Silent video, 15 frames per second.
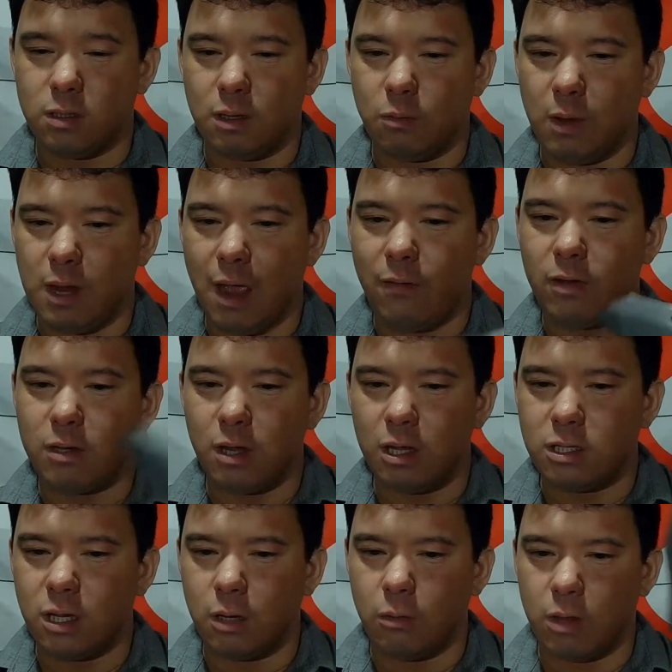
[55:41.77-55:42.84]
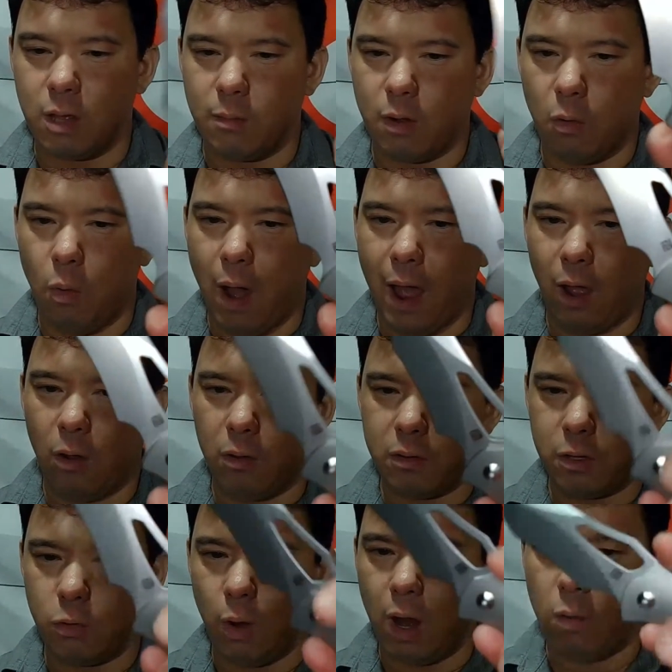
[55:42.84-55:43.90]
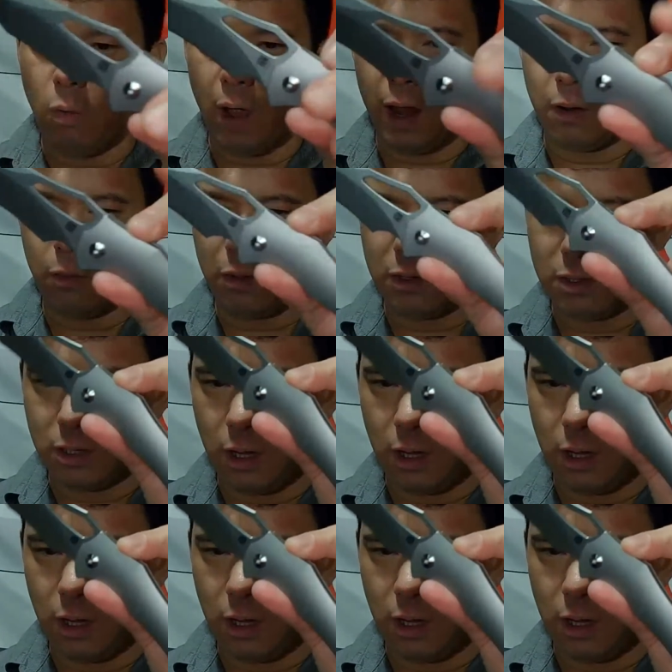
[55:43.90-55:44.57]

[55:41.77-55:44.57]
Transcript: We haven't done something with him in a while. The Great White was